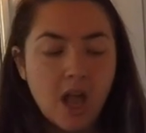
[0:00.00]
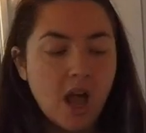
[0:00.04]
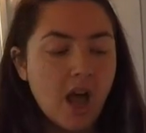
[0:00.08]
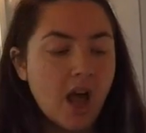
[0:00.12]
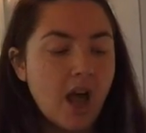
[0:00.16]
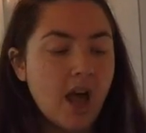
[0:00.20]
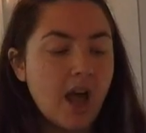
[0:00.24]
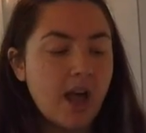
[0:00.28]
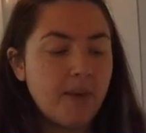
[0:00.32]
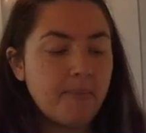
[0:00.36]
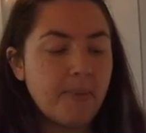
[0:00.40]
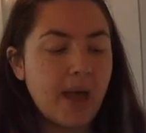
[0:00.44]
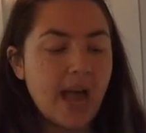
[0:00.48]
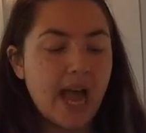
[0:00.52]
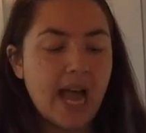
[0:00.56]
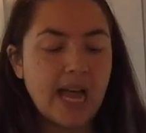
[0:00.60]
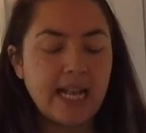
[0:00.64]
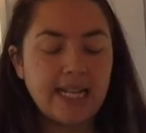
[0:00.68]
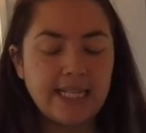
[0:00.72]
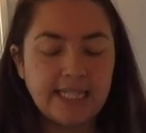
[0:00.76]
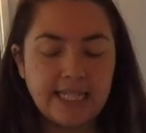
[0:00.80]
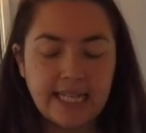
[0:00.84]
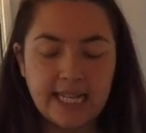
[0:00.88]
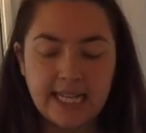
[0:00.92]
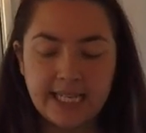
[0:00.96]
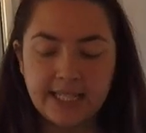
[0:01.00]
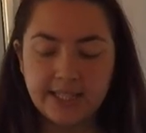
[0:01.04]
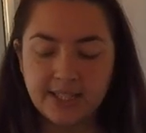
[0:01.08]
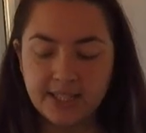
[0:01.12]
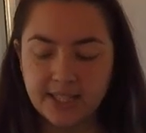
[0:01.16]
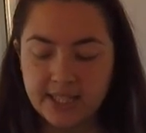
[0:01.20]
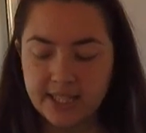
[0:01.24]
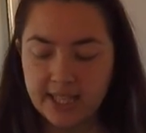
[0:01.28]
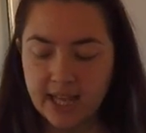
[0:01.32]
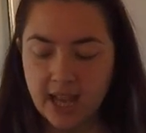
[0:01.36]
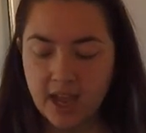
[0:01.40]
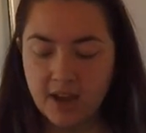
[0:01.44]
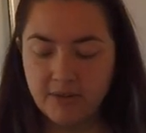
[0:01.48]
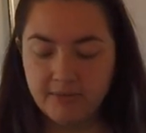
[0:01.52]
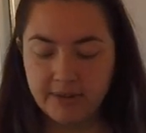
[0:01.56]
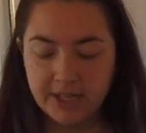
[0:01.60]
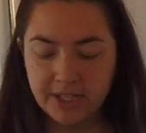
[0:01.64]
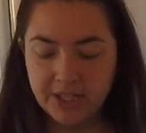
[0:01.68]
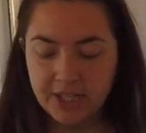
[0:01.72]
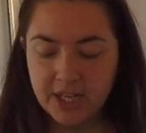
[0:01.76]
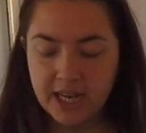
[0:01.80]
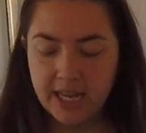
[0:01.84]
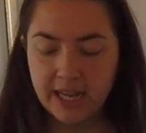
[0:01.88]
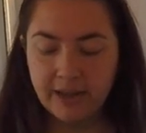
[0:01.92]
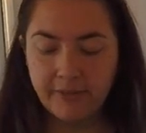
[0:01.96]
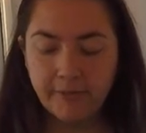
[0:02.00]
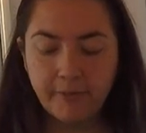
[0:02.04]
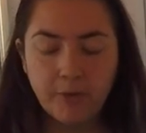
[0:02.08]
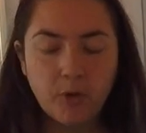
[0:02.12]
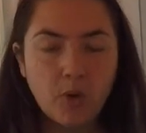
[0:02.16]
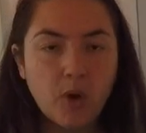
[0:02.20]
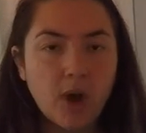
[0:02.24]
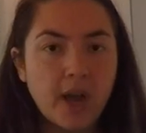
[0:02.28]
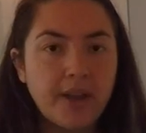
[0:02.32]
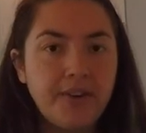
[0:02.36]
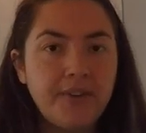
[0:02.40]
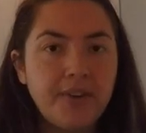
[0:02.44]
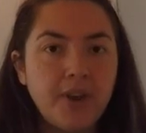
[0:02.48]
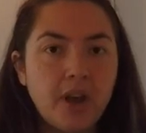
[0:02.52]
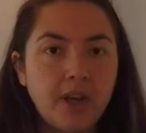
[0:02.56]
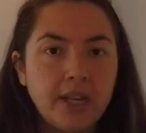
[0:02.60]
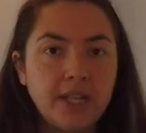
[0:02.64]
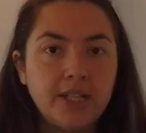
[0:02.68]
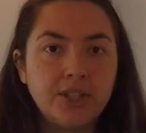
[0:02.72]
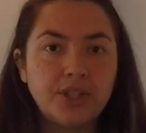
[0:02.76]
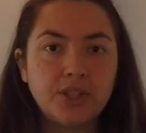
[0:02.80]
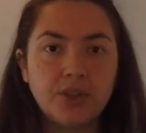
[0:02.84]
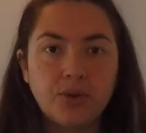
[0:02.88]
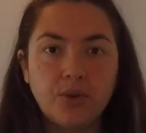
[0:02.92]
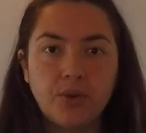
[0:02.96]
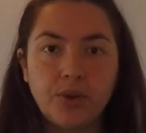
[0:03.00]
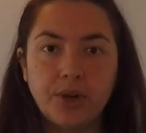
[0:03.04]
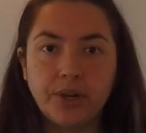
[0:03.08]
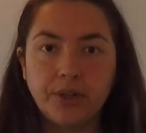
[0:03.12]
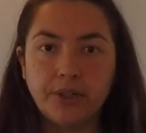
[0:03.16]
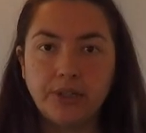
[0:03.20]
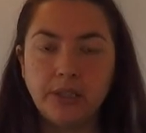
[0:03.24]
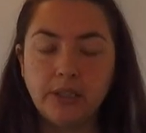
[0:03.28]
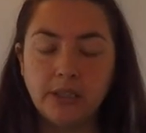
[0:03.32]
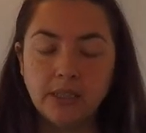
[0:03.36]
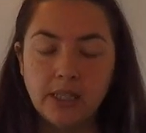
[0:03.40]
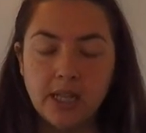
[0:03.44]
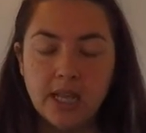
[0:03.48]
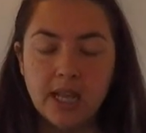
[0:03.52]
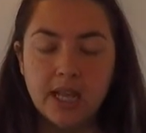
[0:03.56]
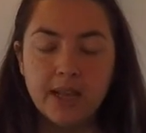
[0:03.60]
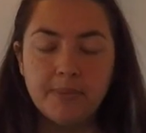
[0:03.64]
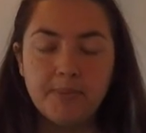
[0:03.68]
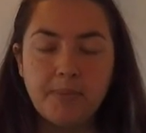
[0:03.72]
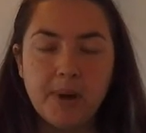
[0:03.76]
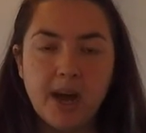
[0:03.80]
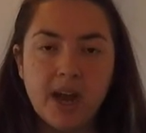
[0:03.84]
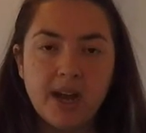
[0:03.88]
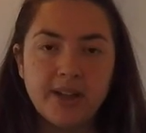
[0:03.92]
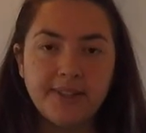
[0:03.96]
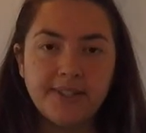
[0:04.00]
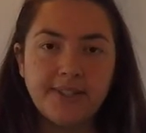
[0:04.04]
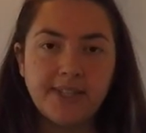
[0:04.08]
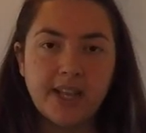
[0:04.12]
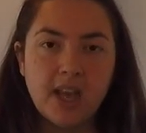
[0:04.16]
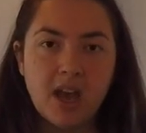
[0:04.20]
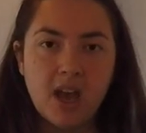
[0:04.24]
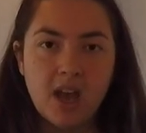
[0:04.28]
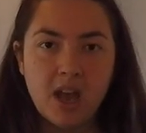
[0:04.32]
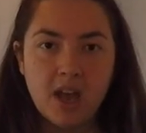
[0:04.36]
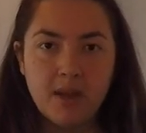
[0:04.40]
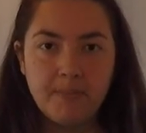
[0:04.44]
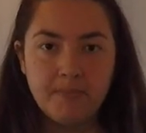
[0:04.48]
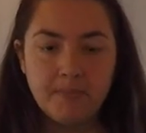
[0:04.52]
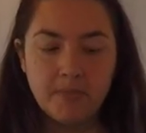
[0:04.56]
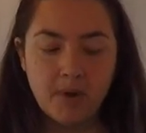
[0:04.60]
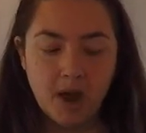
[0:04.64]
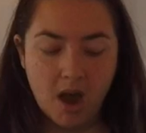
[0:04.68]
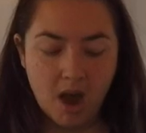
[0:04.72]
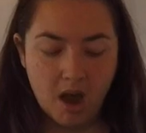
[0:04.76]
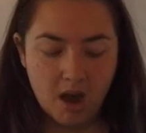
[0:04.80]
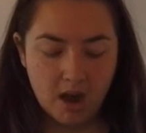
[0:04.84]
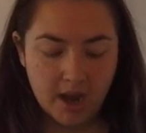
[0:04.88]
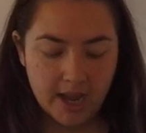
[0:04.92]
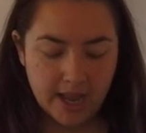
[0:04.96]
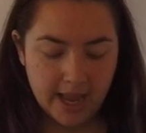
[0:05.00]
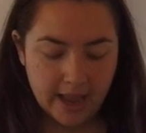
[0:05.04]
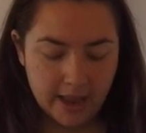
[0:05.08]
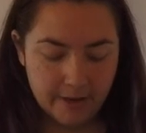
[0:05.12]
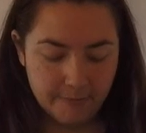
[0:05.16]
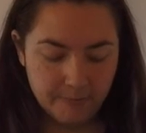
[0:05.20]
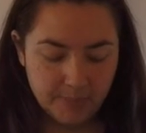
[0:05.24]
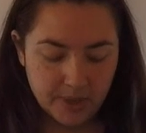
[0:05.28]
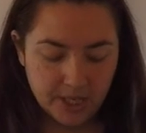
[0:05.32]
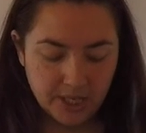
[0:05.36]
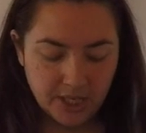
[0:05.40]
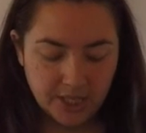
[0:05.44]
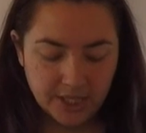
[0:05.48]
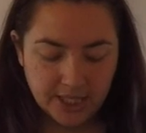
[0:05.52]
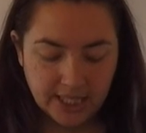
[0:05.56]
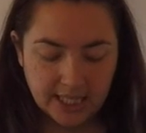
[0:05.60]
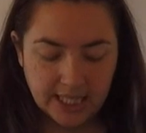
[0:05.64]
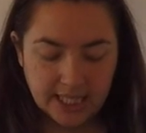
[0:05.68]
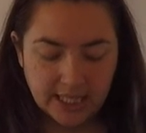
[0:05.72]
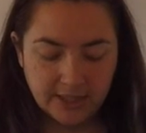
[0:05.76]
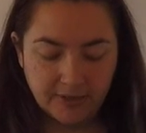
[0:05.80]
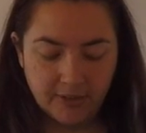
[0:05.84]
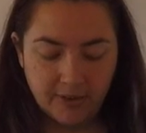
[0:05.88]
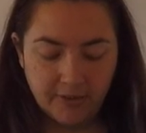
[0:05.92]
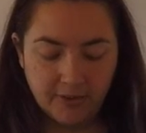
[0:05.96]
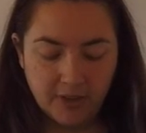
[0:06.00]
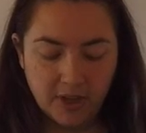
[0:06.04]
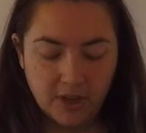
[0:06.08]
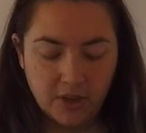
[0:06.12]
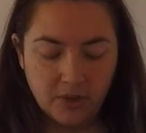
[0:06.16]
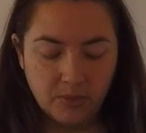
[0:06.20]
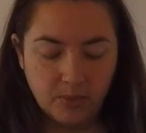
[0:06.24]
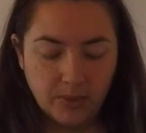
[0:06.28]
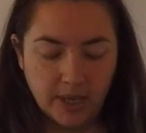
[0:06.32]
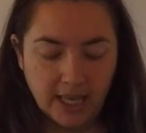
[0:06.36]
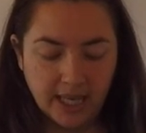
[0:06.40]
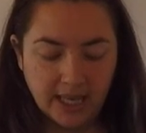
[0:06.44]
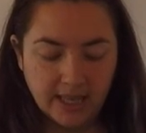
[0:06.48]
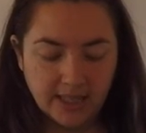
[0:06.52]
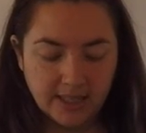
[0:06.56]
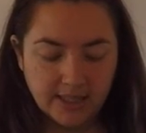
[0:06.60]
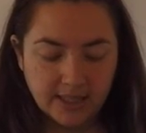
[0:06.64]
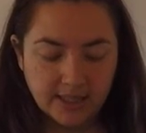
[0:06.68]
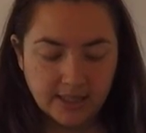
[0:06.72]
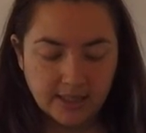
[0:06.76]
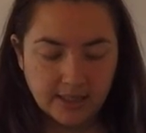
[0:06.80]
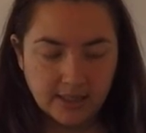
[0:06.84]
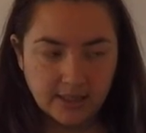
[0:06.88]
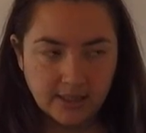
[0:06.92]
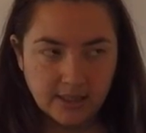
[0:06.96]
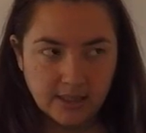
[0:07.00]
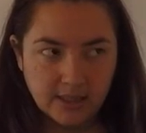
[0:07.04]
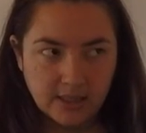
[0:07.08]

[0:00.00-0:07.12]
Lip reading: And it's originally for a night oil, but I have been using this for a few weeks,